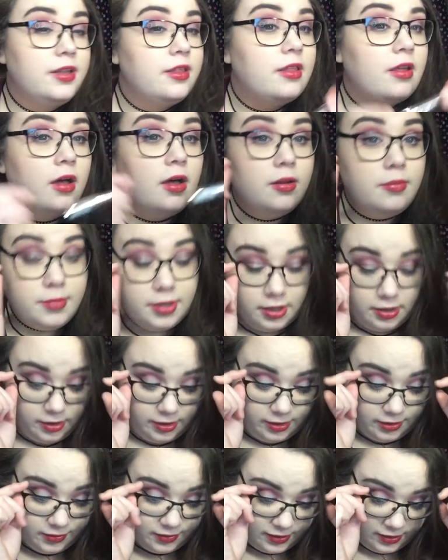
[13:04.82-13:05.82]
It's on my
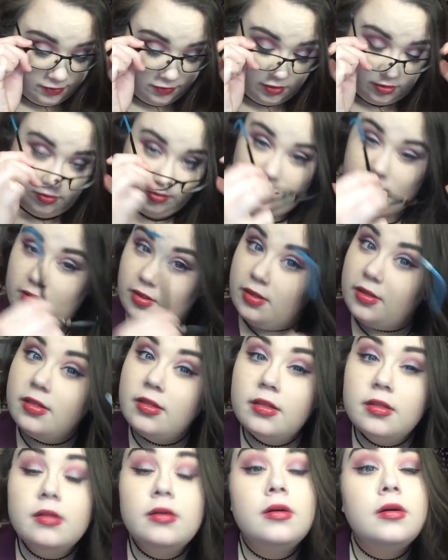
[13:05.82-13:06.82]
eyes. I'll show you.
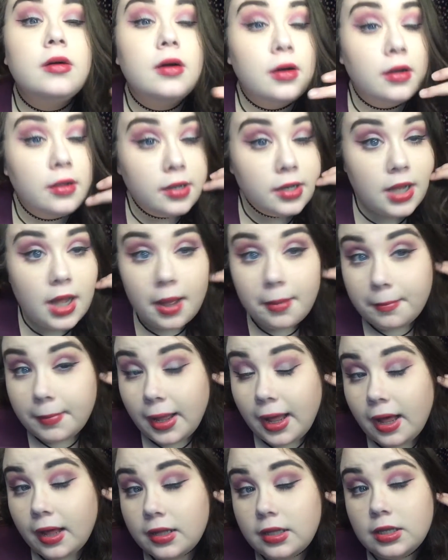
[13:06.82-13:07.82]
It's on
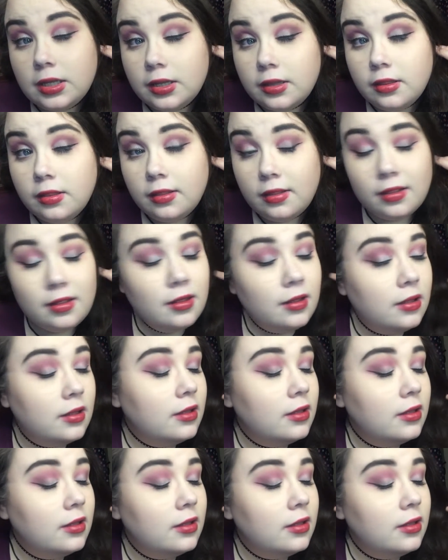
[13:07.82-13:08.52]
my eyelids.